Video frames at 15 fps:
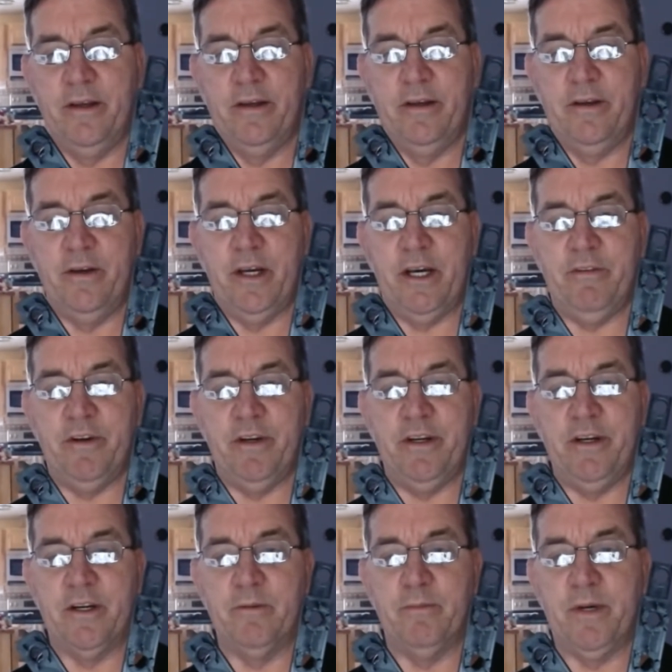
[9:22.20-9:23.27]
You have your
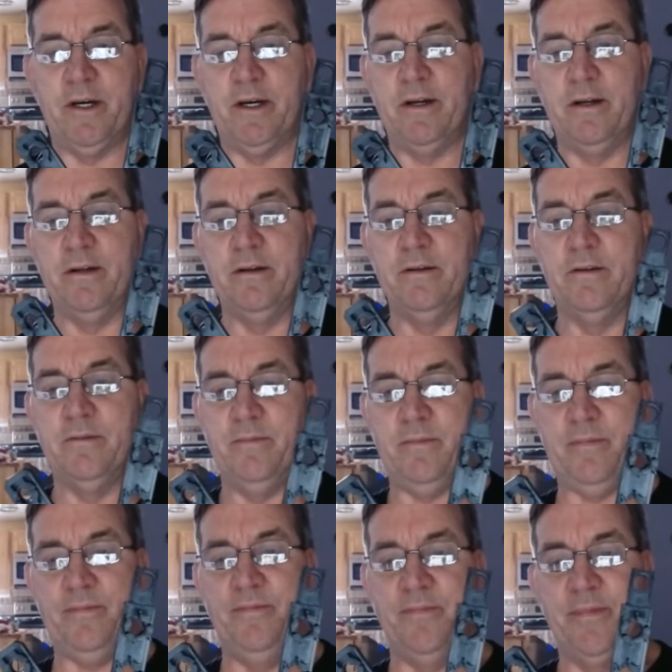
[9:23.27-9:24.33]
inner model,
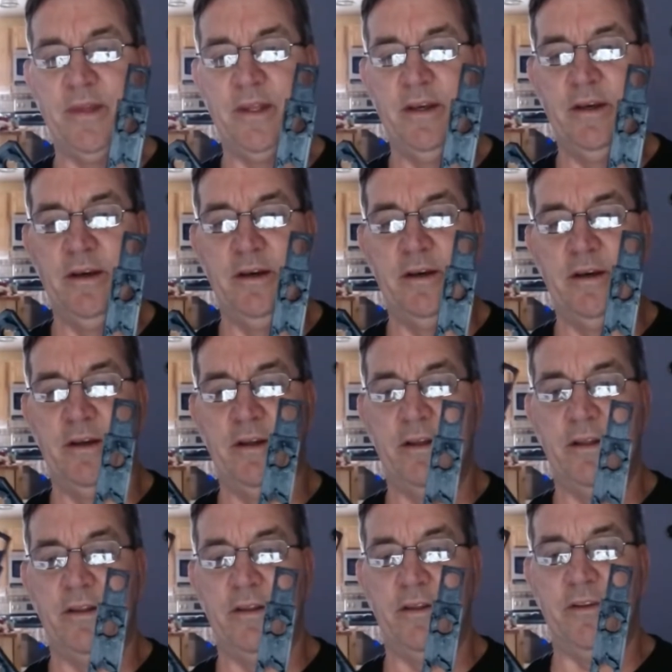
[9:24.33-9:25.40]
the
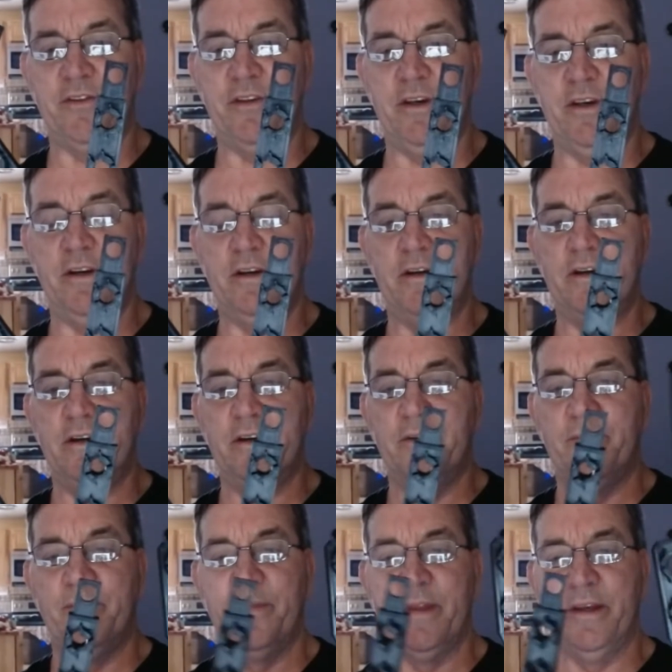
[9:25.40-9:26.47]
center,
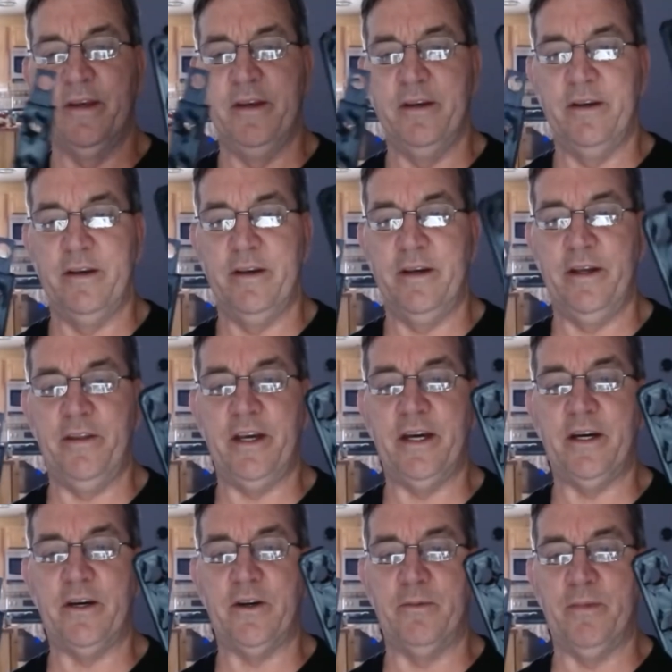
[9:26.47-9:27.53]
and the
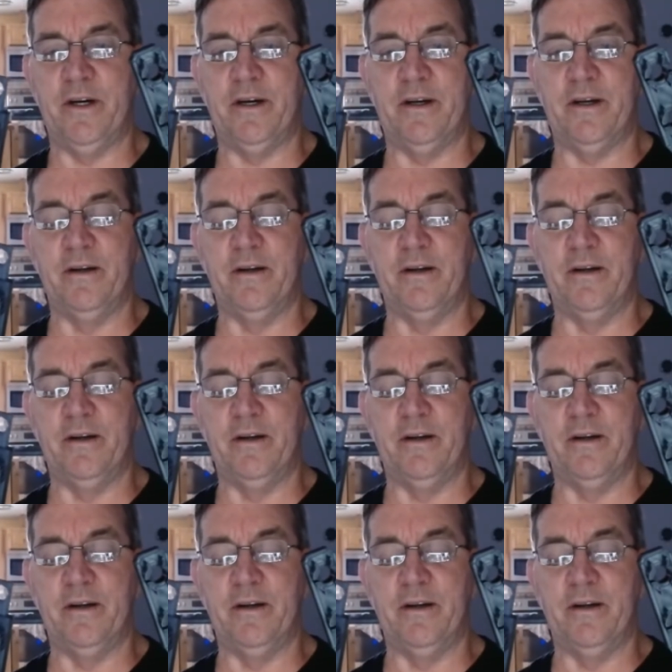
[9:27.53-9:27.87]
outer model.